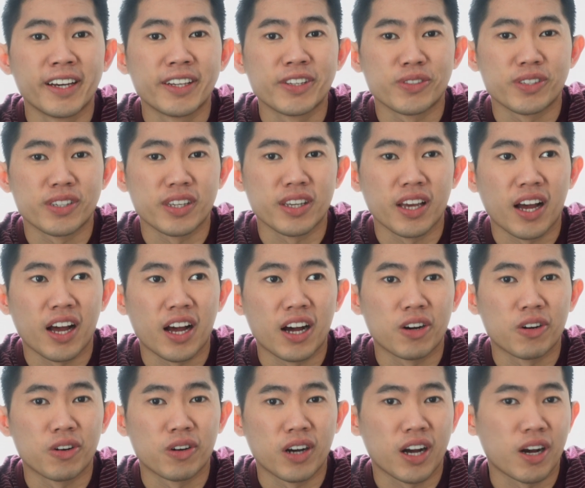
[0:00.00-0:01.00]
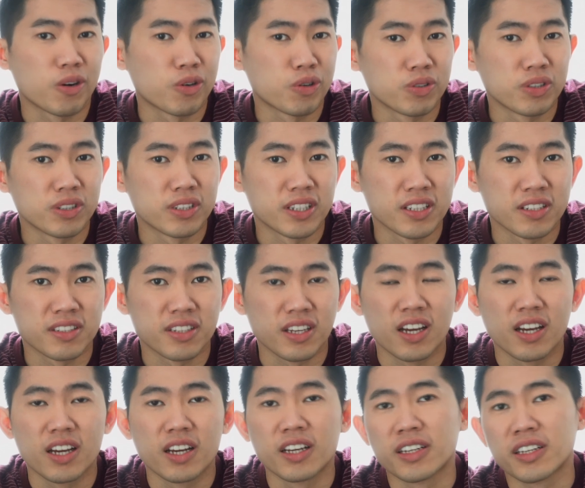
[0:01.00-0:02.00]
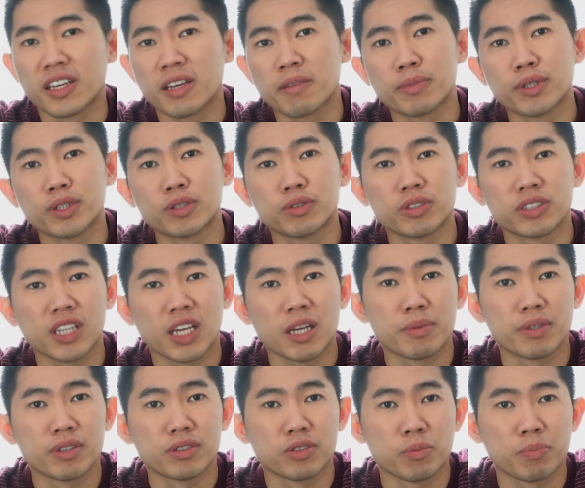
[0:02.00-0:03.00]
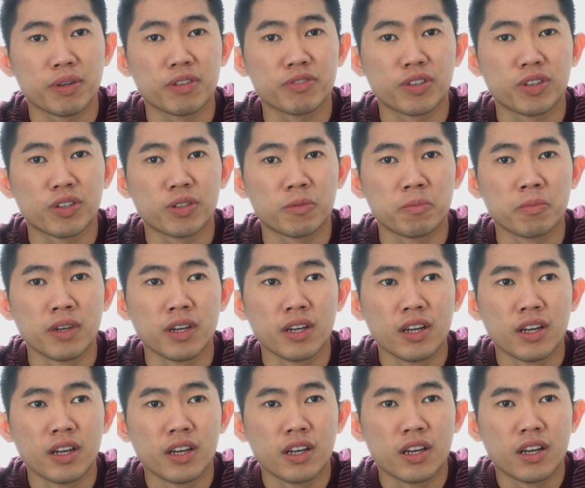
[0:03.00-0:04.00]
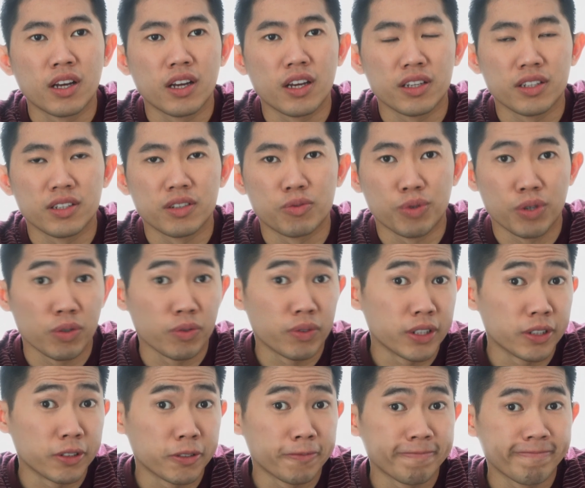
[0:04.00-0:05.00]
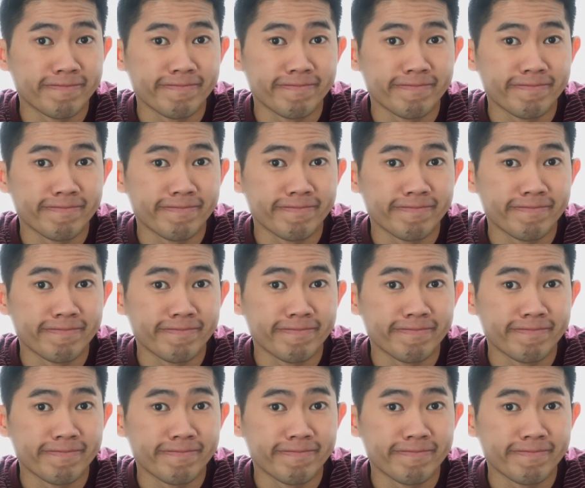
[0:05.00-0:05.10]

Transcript: to see how good this gimbal is able to perform in the real world.